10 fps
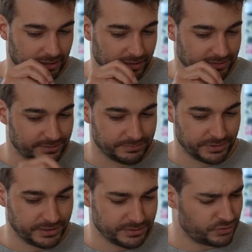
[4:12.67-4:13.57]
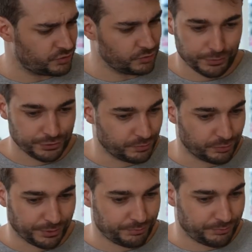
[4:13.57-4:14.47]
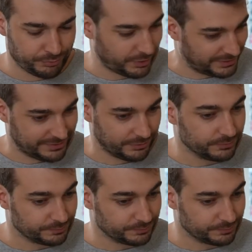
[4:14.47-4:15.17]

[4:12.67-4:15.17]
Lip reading: Let's be super, super practical.